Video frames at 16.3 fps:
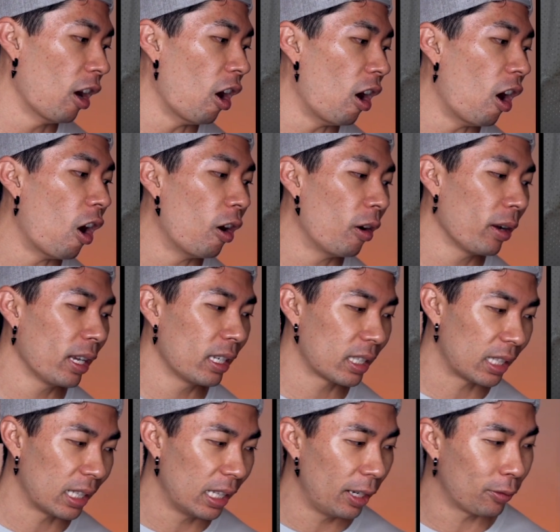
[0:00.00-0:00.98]
All
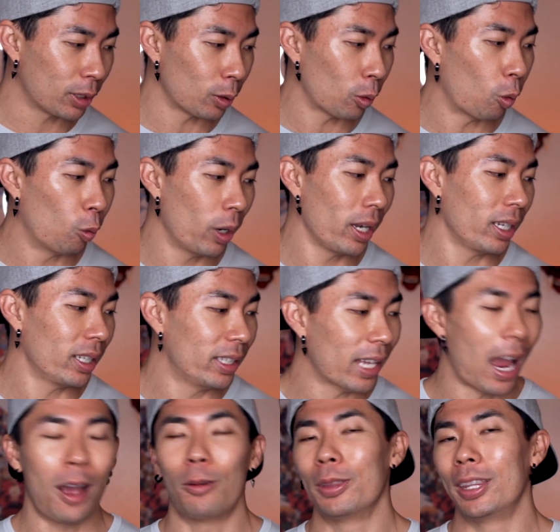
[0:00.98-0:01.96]
his lifts went
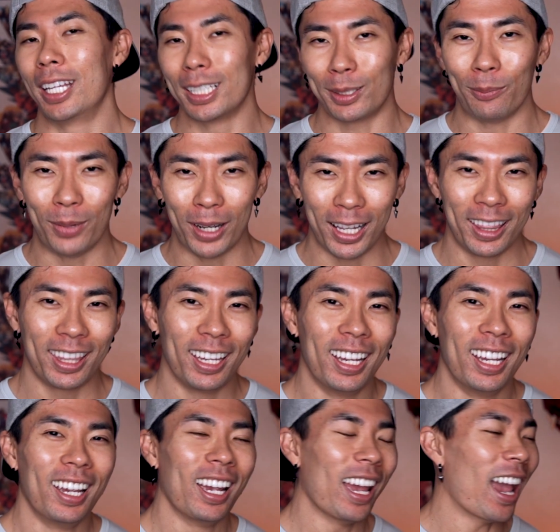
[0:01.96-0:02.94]
down this month.
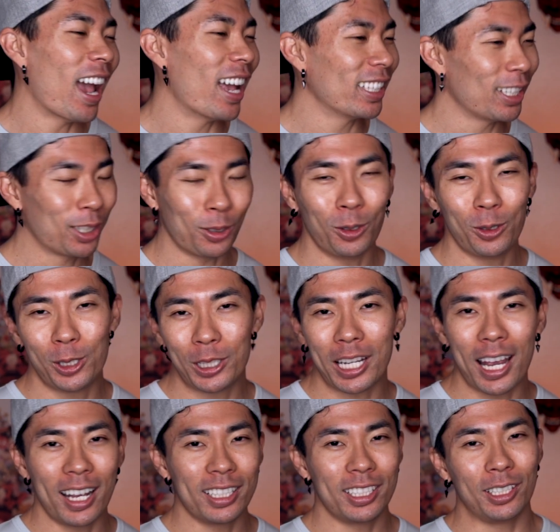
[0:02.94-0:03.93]
As I told you
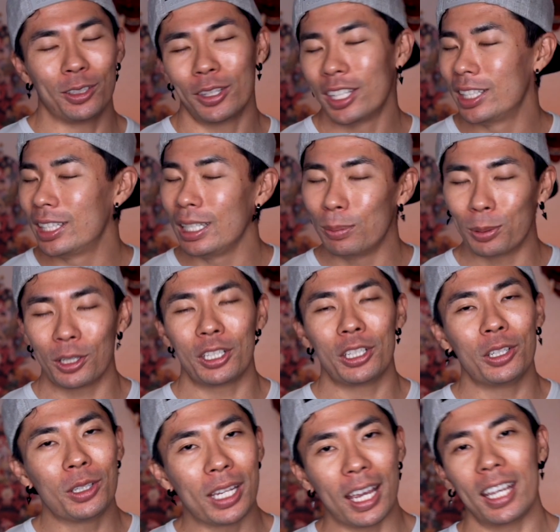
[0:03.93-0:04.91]
guys, the deeper
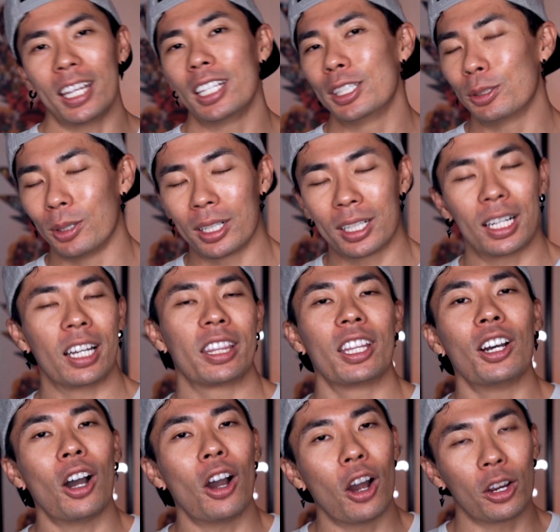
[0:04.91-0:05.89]
you get into a cut,
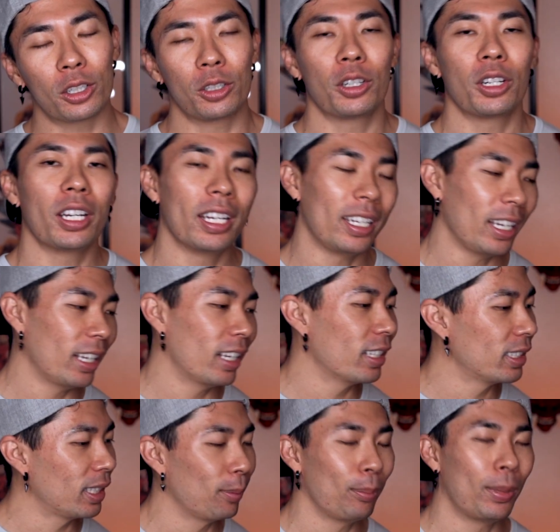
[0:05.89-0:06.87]
the harder it
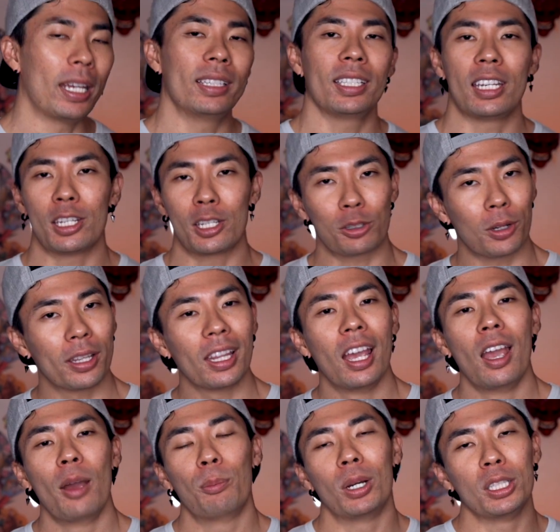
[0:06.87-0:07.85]
is to maintain strength.
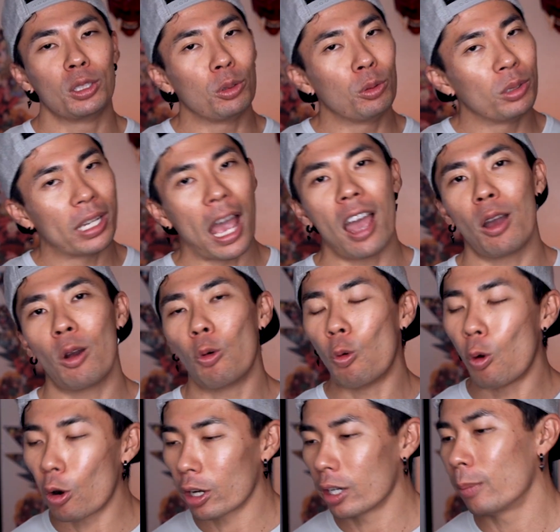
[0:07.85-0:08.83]
But do not
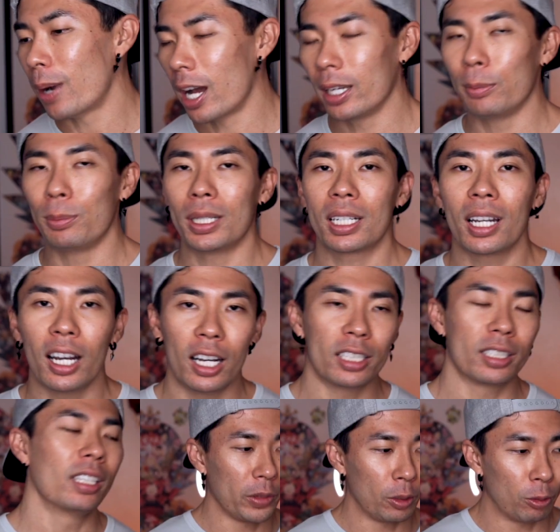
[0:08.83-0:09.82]
worry about it,
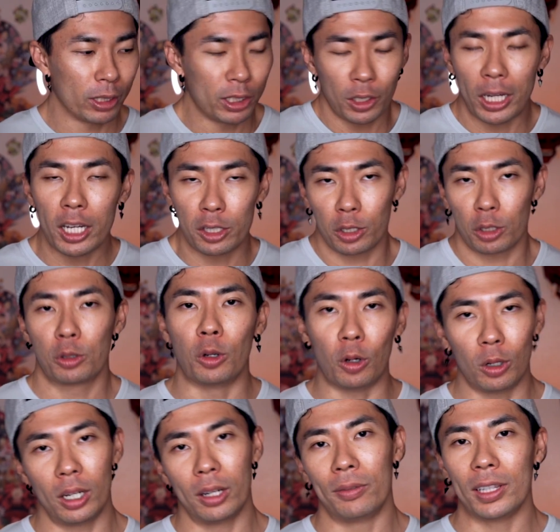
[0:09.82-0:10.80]
because once you hit your goal of